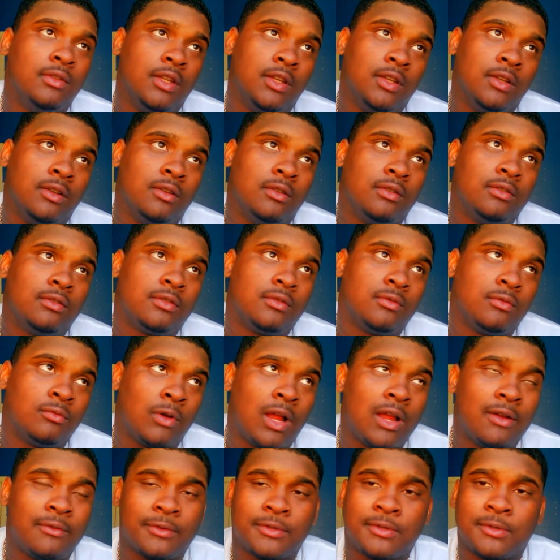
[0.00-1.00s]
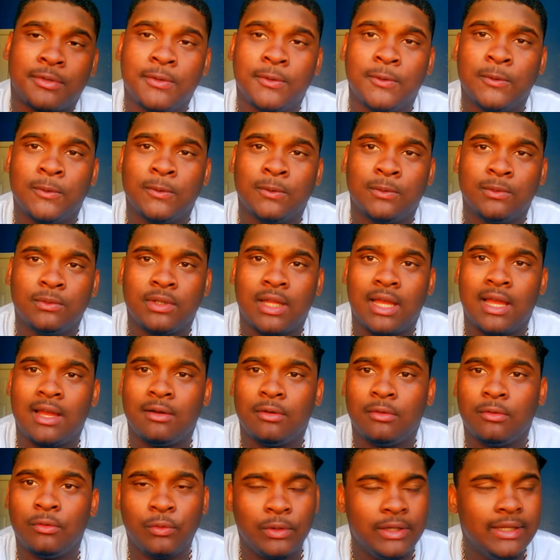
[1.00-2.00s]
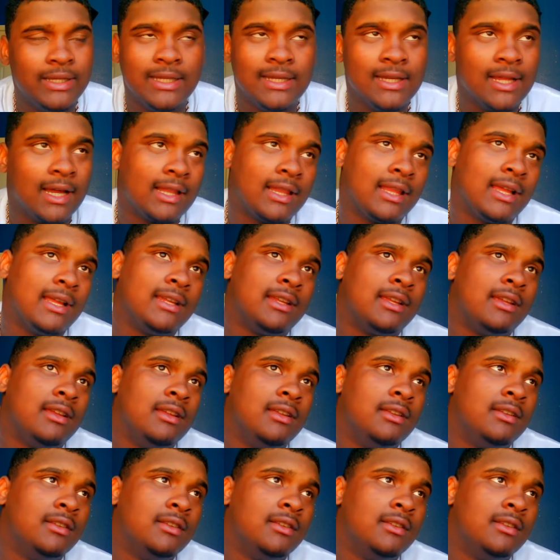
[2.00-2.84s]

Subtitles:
the rival school that we did not like.